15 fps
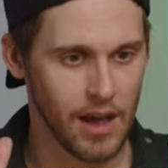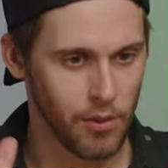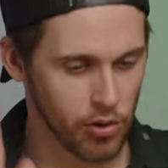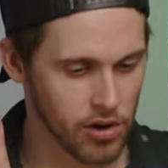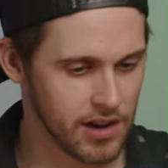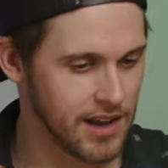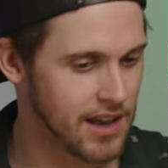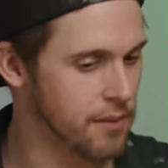And
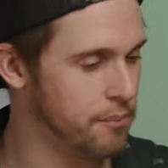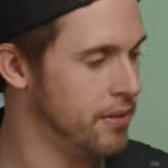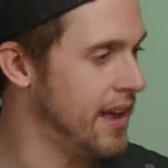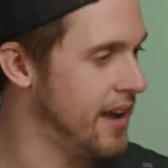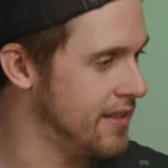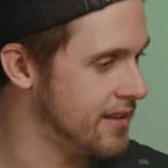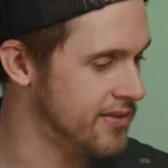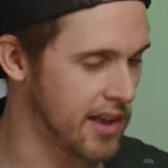we're gonna hit
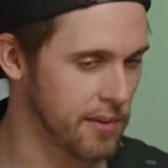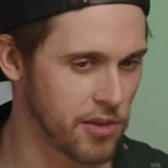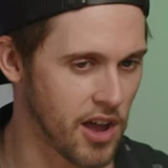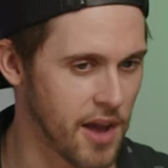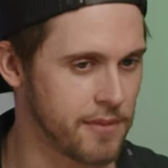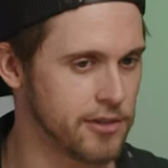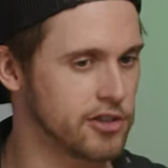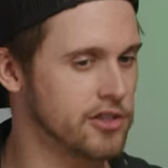play at the same
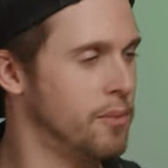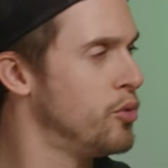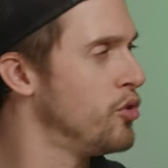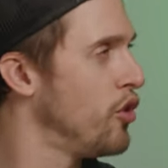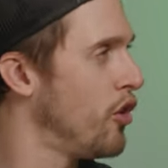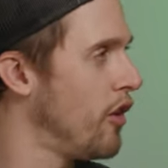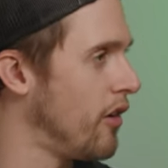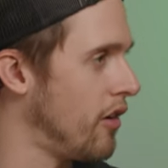time and just
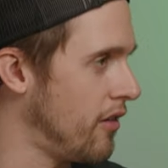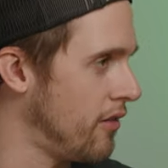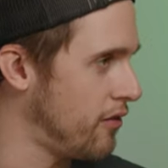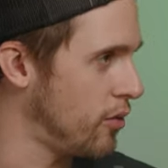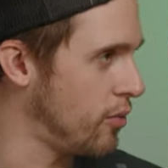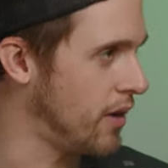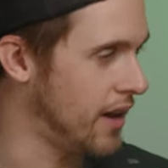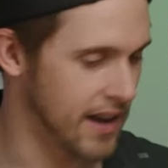
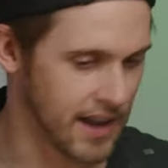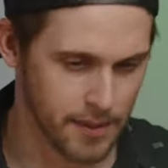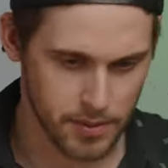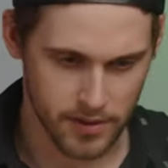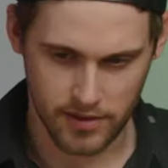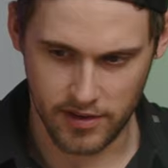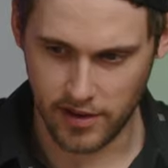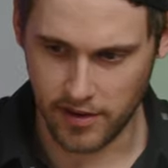observe what
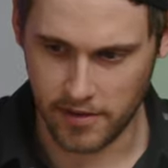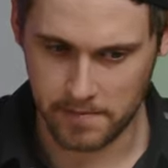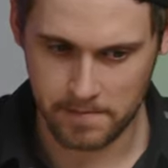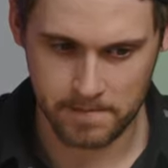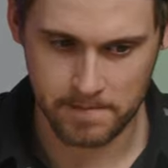happens here.